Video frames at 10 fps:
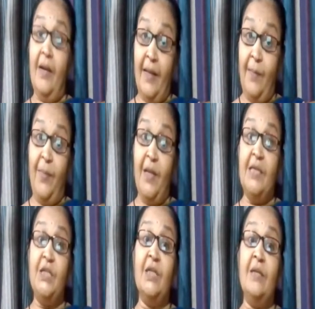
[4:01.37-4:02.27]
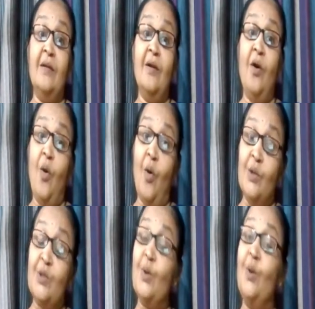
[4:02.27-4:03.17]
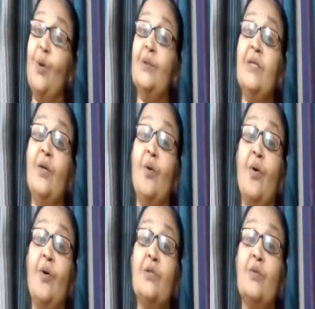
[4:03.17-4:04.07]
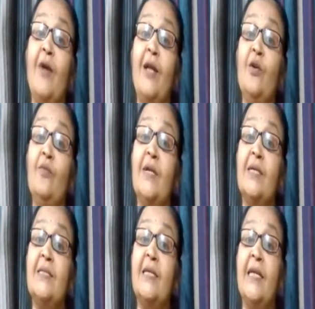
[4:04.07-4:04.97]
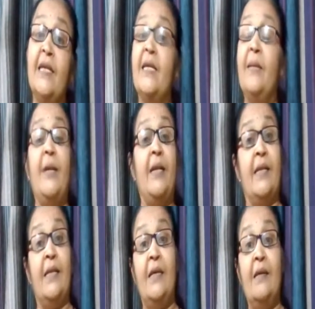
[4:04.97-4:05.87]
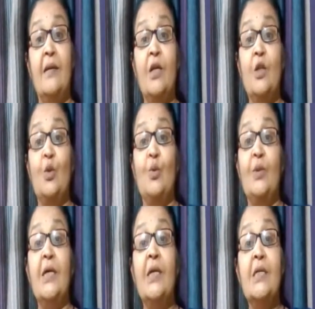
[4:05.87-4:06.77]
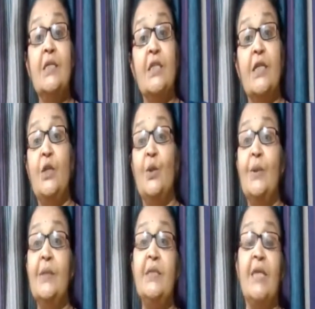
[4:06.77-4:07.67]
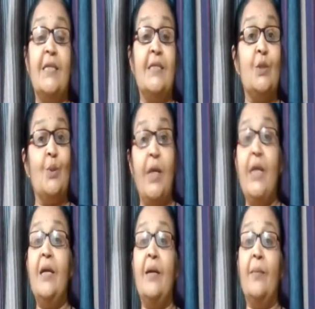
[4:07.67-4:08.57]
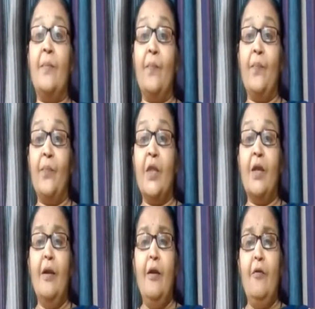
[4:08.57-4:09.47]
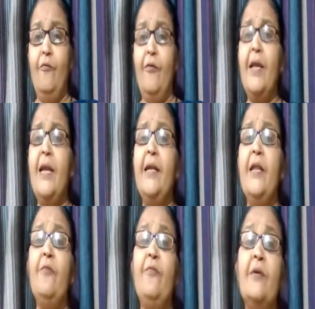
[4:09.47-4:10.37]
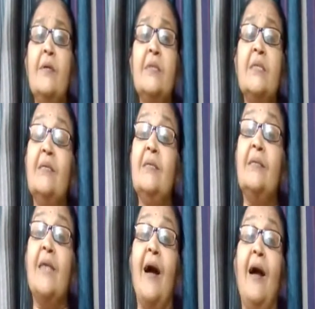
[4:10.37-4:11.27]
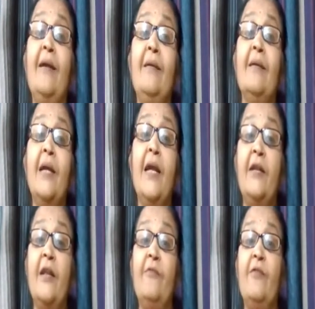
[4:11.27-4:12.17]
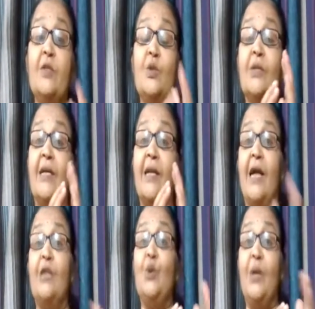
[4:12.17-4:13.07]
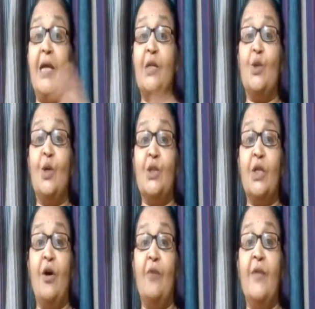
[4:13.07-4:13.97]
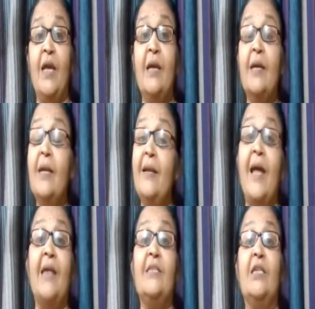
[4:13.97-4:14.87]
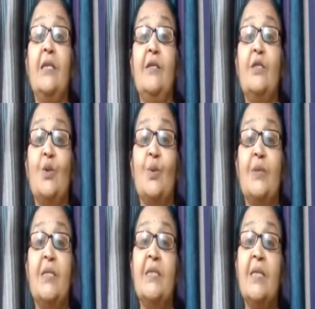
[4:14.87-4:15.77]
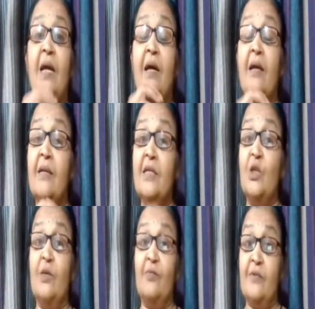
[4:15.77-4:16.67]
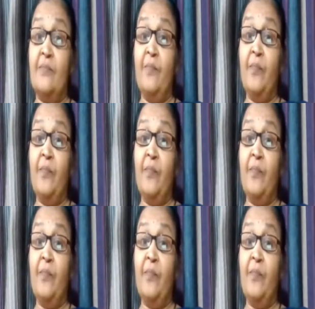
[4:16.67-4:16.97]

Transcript: Depletion also lowers the cost value of the asset incrementally through the scheduled charges to income. Where it differs is that it refers to the gradual exhaustion of the natural resources reserves